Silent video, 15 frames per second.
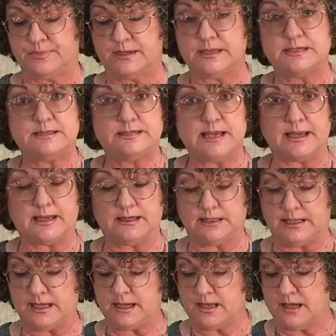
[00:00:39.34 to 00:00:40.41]

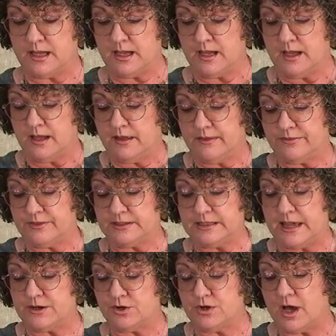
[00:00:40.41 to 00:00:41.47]
Secondly, the
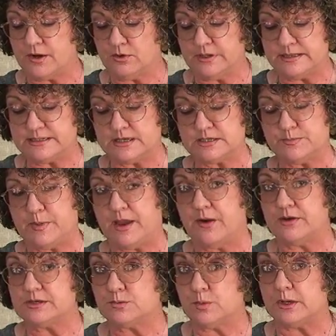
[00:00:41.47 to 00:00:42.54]
letter not only tells
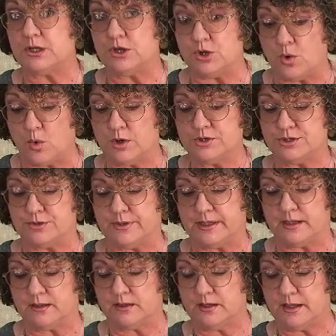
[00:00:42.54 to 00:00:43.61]
parents what you're
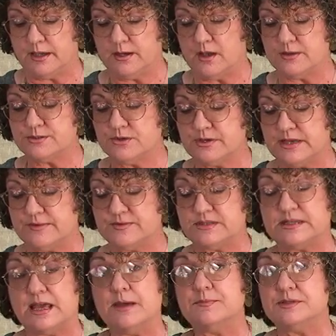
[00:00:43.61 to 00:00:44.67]
doing, it also gives
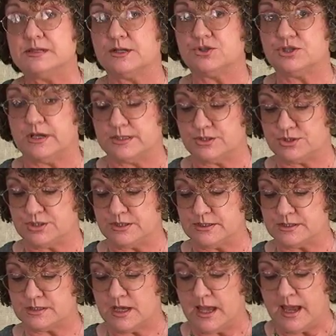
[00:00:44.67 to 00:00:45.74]
them
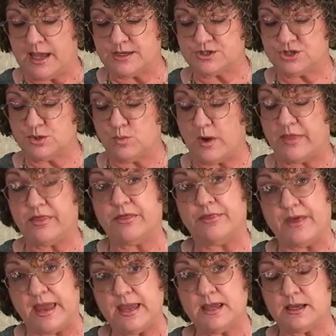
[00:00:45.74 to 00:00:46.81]
suggestions as to what
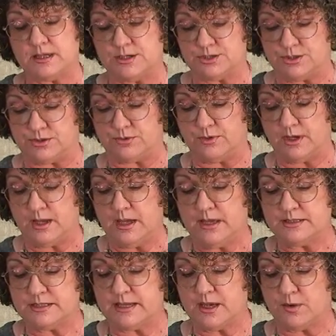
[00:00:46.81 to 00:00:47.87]
they can do
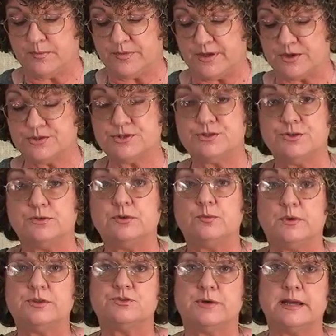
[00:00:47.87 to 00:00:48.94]
to help their student
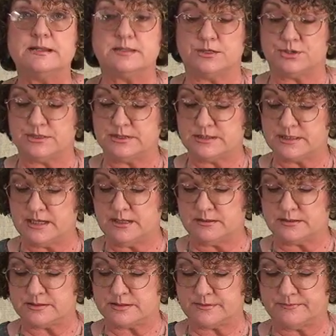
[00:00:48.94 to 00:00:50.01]
with transition
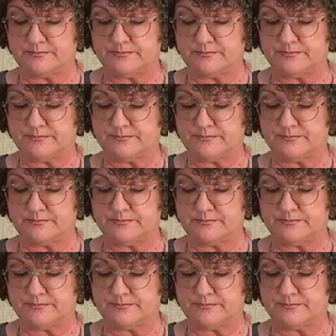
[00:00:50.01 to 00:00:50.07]
skills.